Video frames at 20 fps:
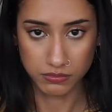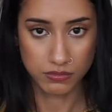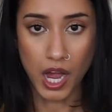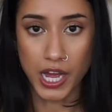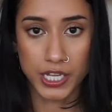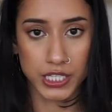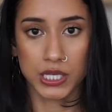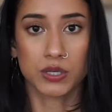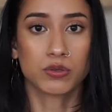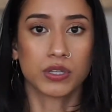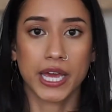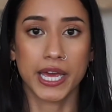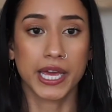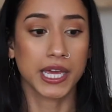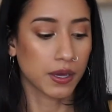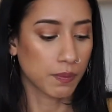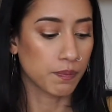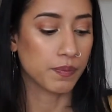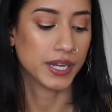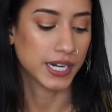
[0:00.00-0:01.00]
I don't
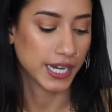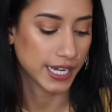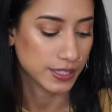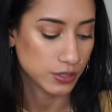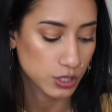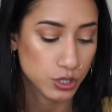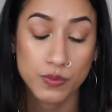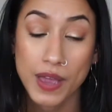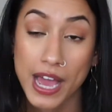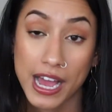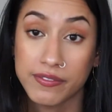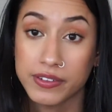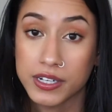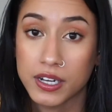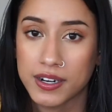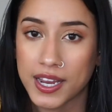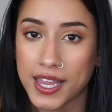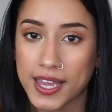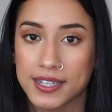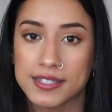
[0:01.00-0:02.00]
like, but I do have it
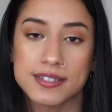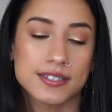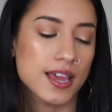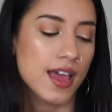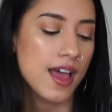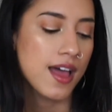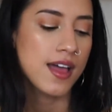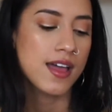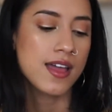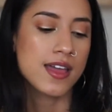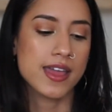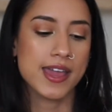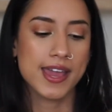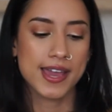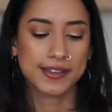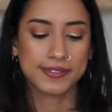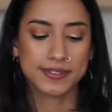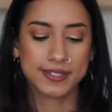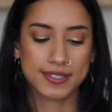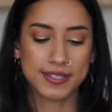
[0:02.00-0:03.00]
on hand.
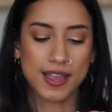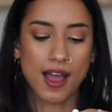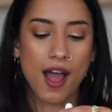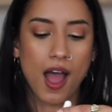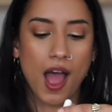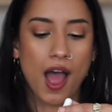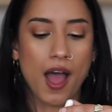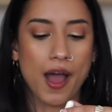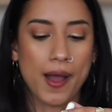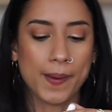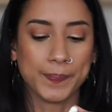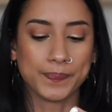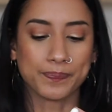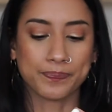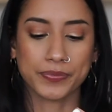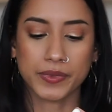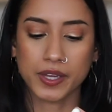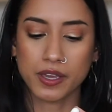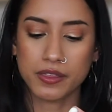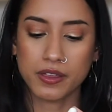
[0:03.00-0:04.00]
It's
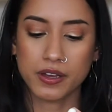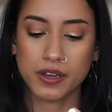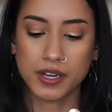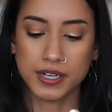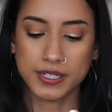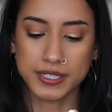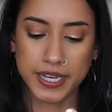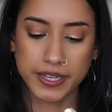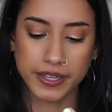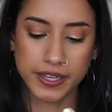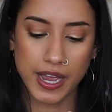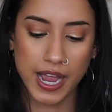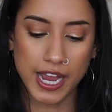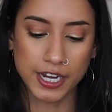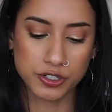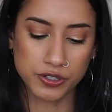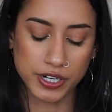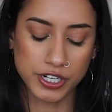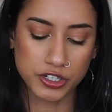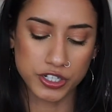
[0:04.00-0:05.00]
the Daily
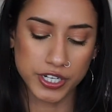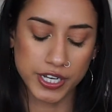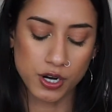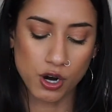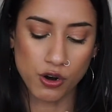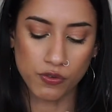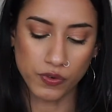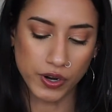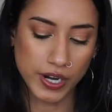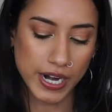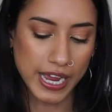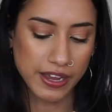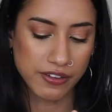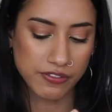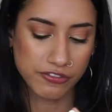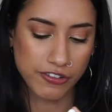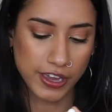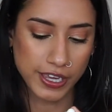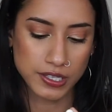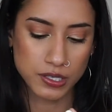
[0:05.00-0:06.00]
Hydration Overnight
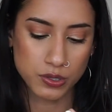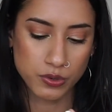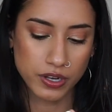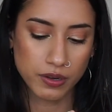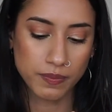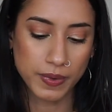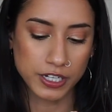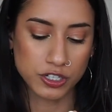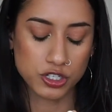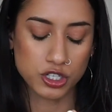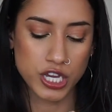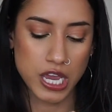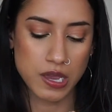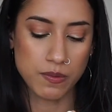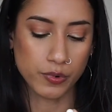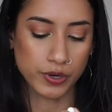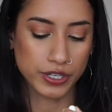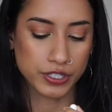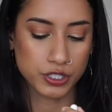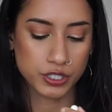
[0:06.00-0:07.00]
Face Oil by Shea
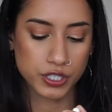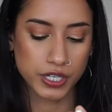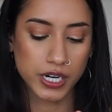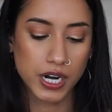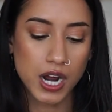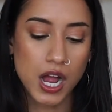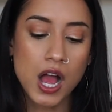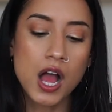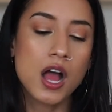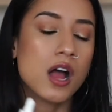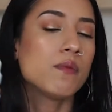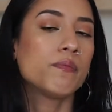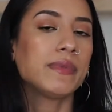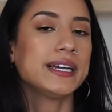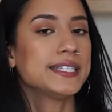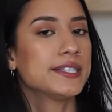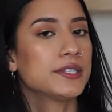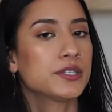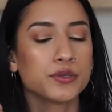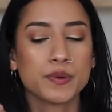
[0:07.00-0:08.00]
Moisture.
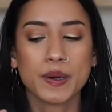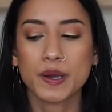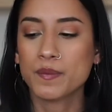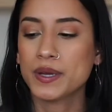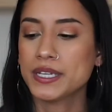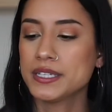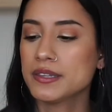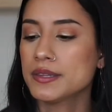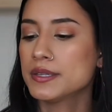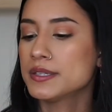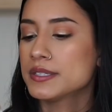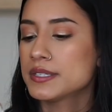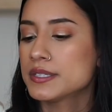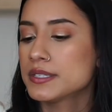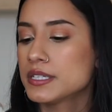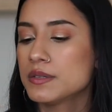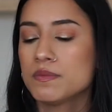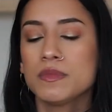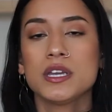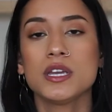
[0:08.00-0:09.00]
My sister recommended this
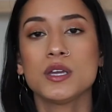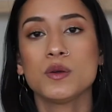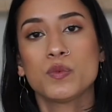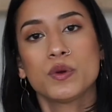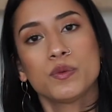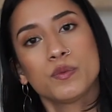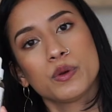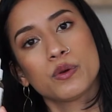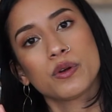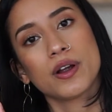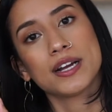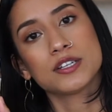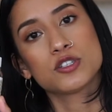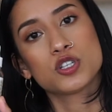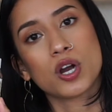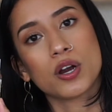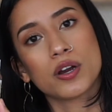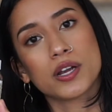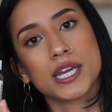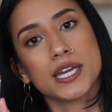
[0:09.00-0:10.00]
to me when we were at
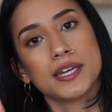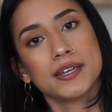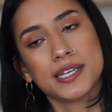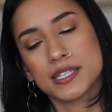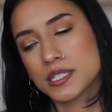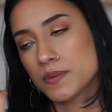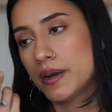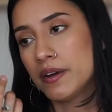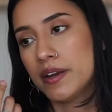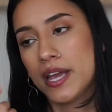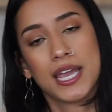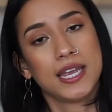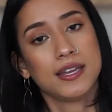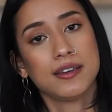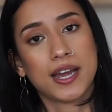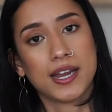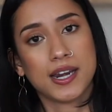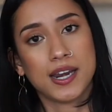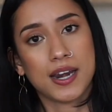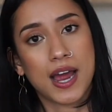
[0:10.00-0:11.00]
Target. It's about
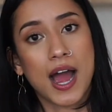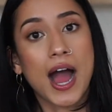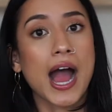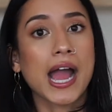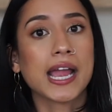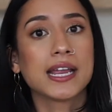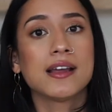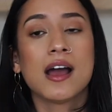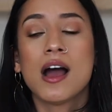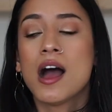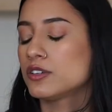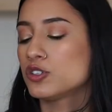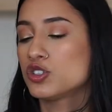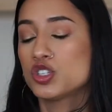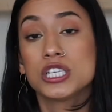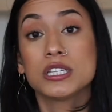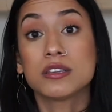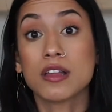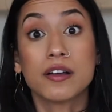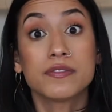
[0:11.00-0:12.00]
$8.99.
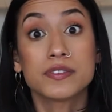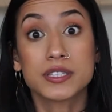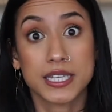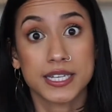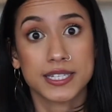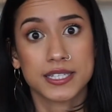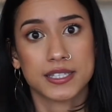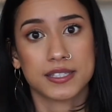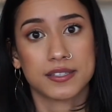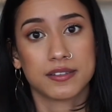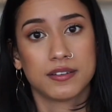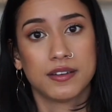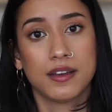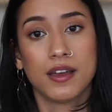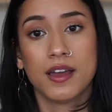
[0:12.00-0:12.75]
She loves this.